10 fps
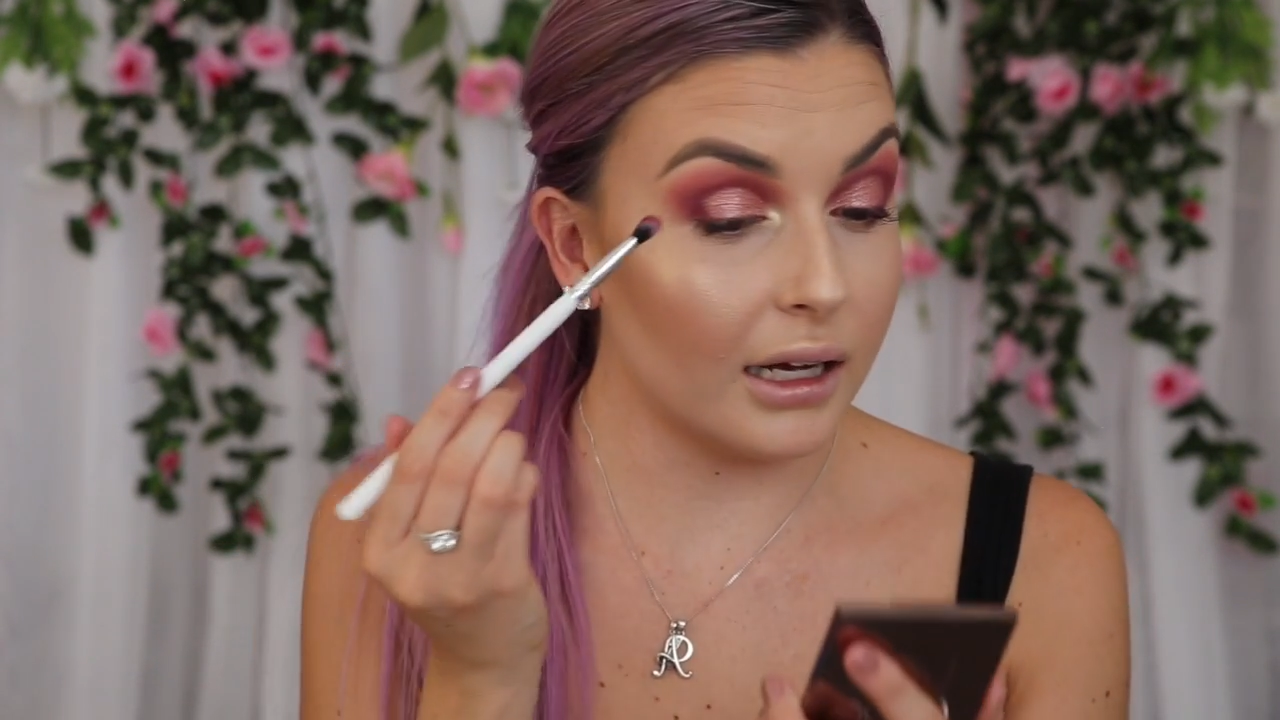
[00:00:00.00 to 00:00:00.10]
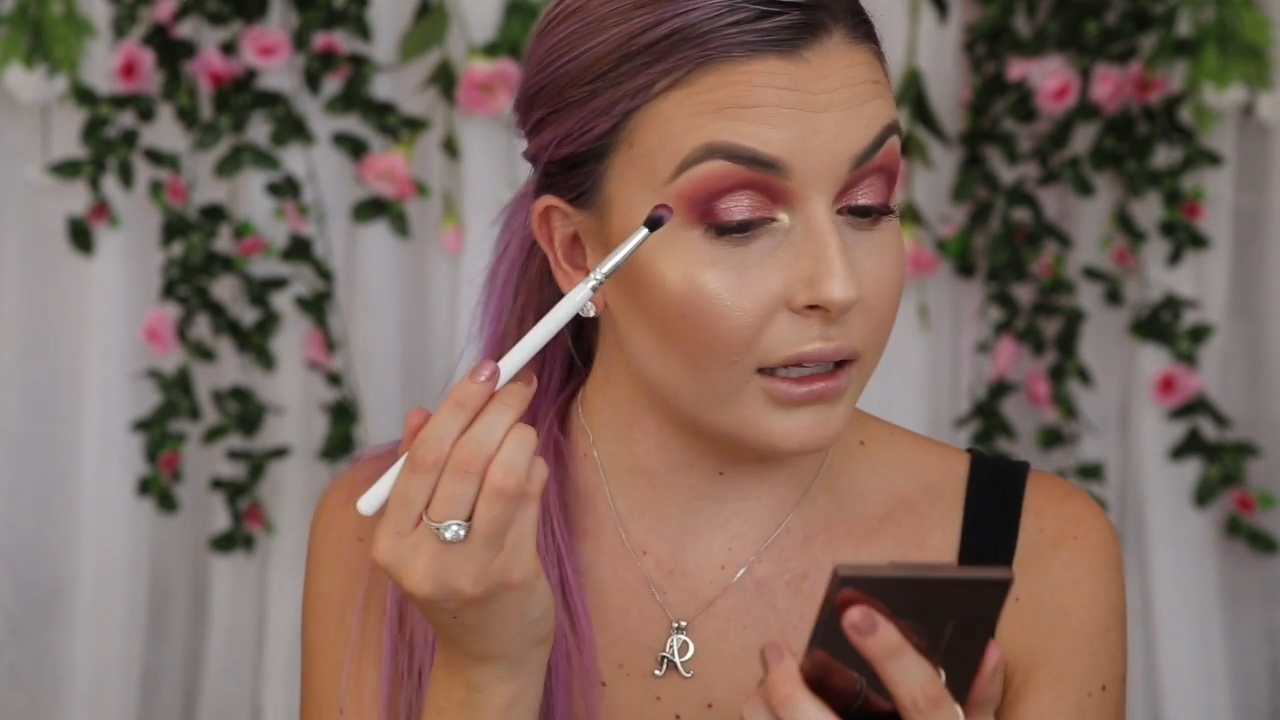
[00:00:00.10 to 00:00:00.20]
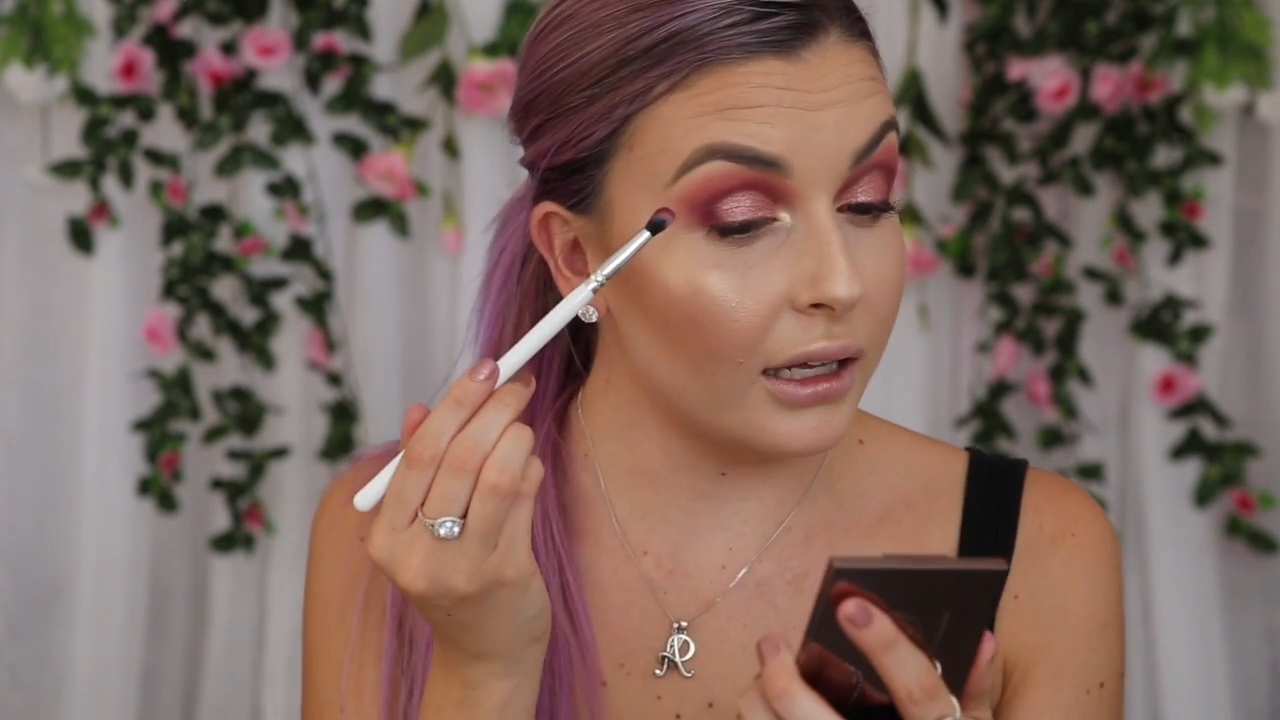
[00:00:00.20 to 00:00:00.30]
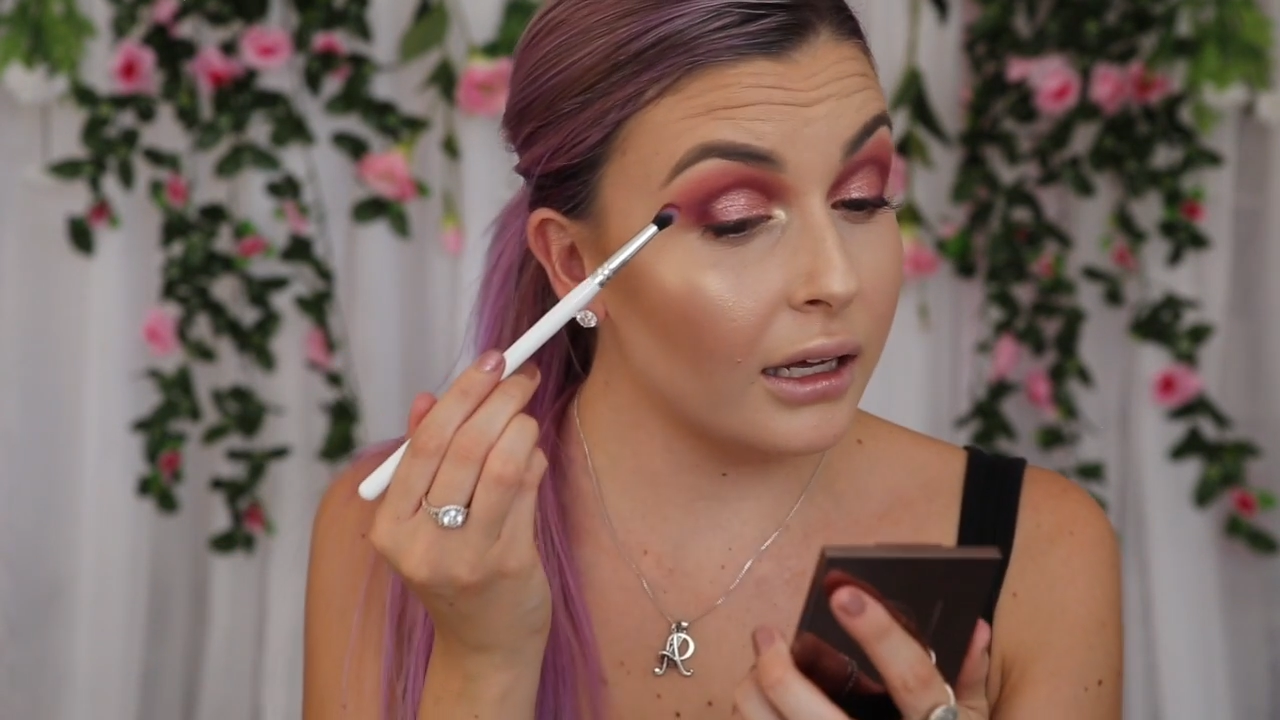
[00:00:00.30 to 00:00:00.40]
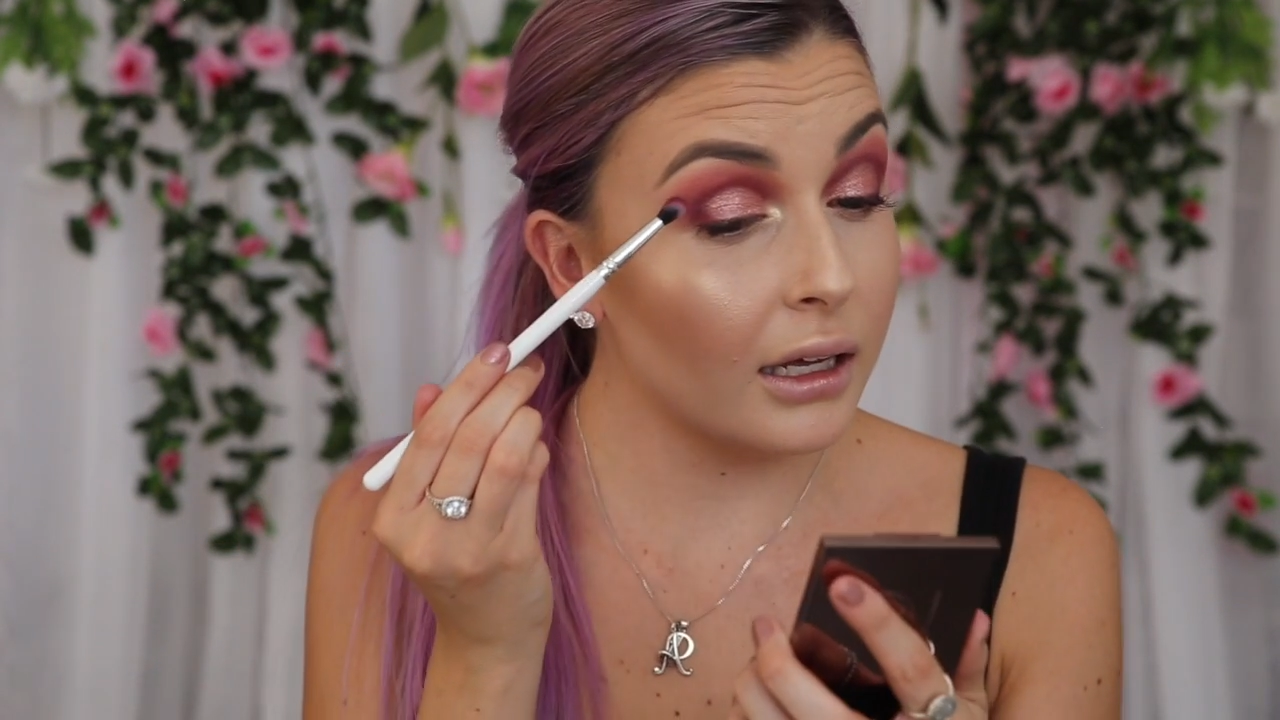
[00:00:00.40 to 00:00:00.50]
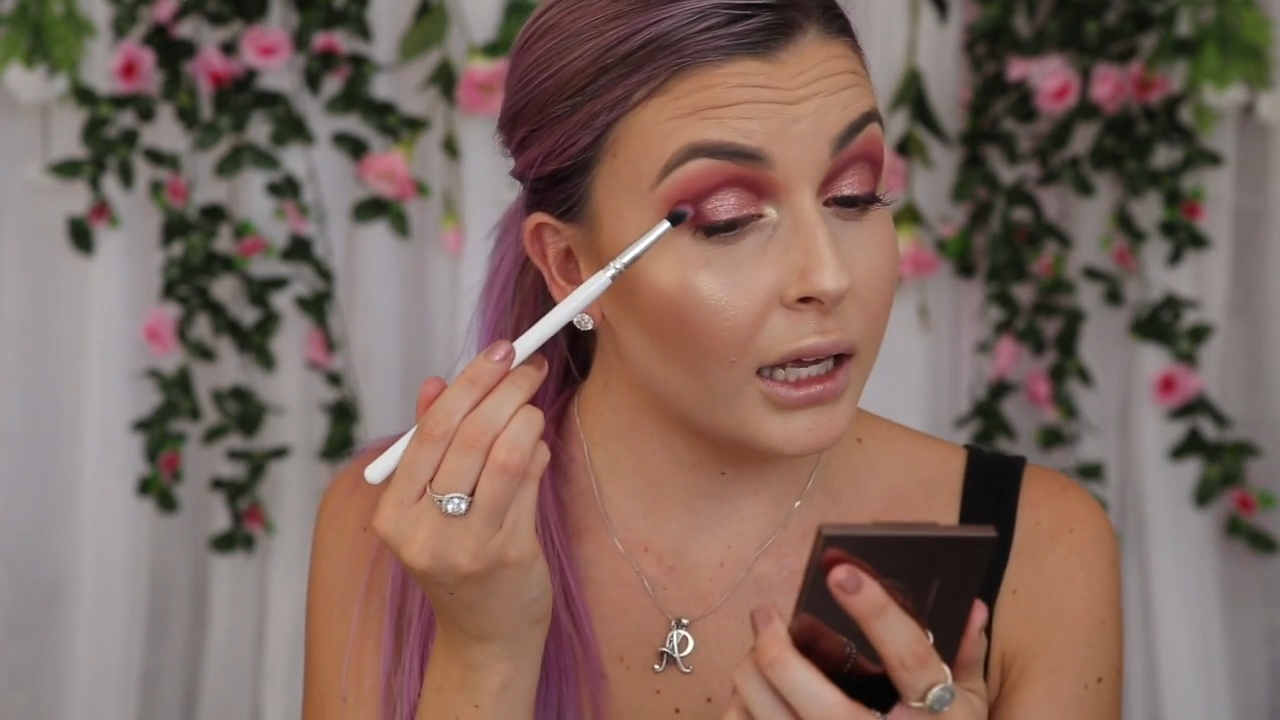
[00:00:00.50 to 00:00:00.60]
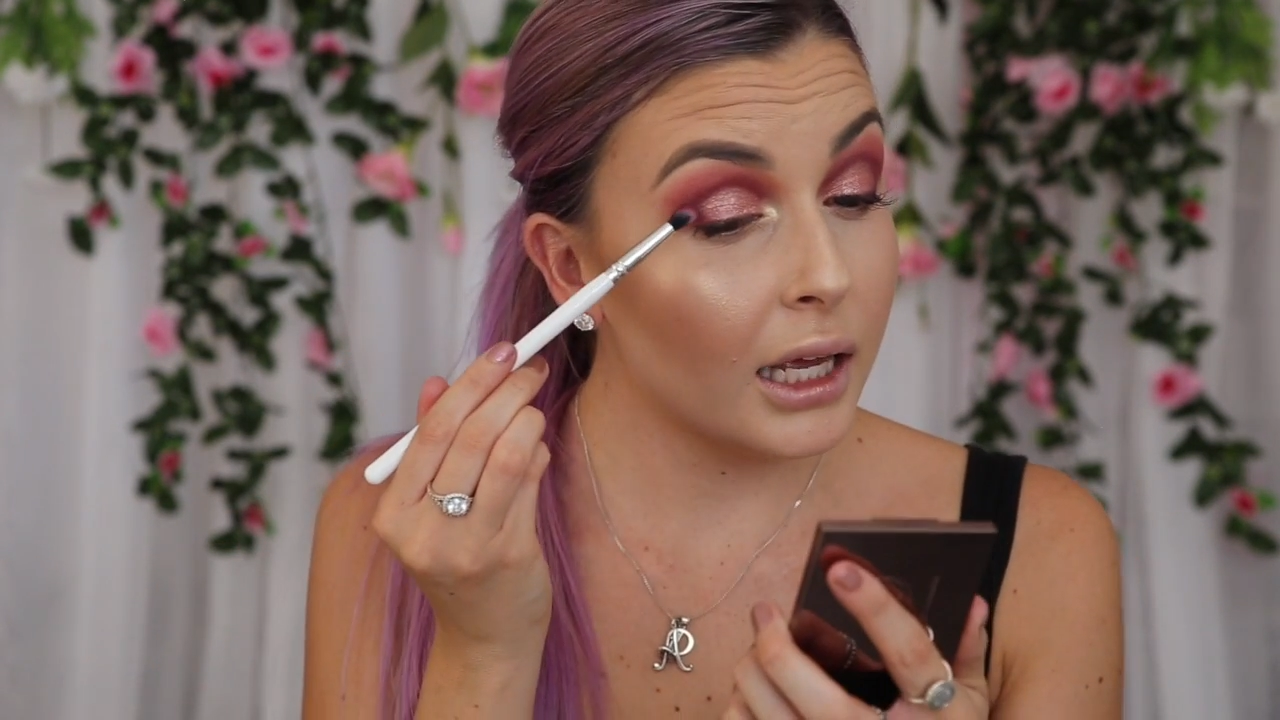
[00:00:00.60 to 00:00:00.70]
colour